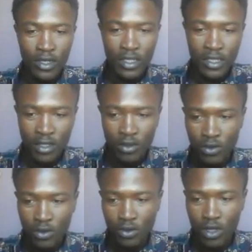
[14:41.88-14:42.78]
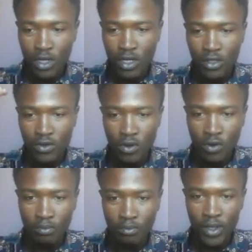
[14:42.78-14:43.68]
listen at your
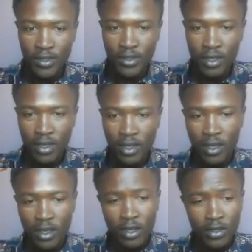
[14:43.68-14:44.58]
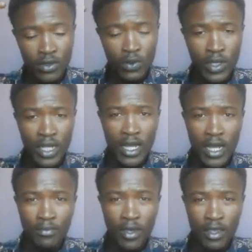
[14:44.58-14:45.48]
own pace. So we
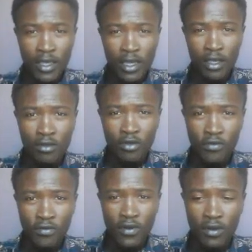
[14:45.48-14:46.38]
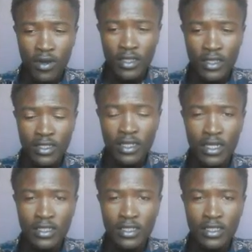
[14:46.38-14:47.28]
come at the end of our
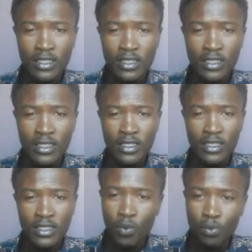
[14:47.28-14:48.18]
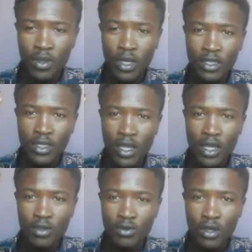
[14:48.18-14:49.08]
discussion. I hope that
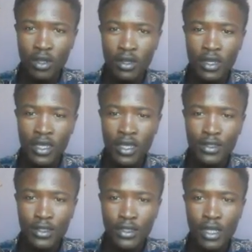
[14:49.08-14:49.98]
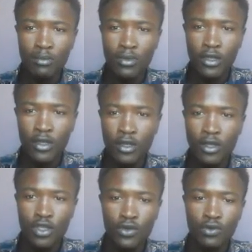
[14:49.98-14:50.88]
you really learned something
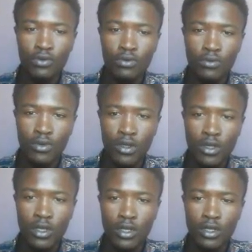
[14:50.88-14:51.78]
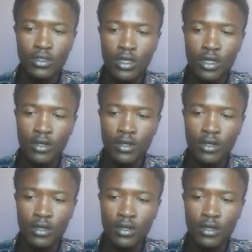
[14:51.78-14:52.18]
new, and